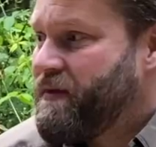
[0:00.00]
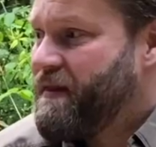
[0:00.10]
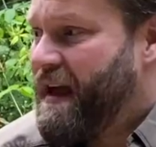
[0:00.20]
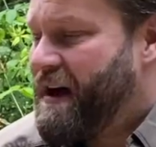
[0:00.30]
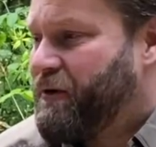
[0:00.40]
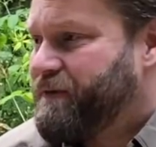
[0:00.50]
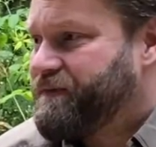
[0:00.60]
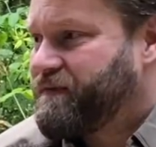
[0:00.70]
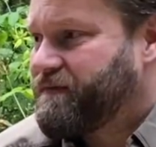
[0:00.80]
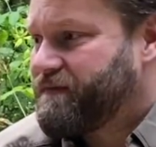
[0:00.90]
Now,
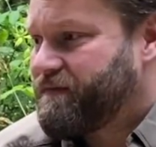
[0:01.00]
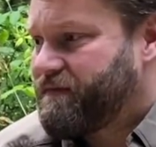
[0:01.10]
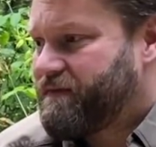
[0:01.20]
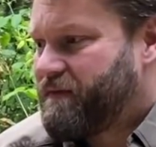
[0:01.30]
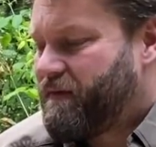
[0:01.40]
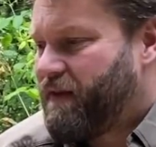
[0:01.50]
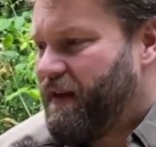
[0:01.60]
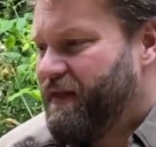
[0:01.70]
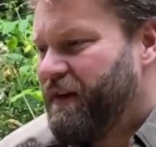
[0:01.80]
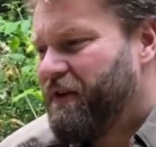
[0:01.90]

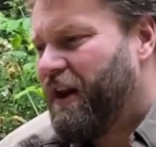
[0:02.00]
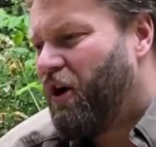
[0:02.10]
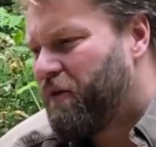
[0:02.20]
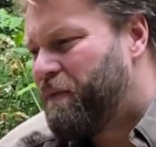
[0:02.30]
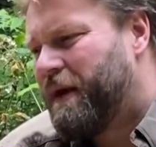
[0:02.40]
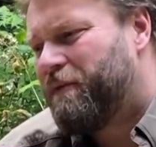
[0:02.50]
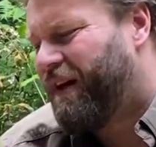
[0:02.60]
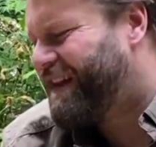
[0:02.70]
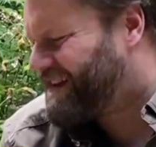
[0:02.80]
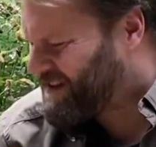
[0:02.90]
there are a lot of people,
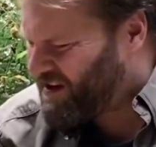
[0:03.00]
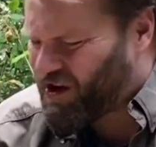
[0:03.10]
and it's going to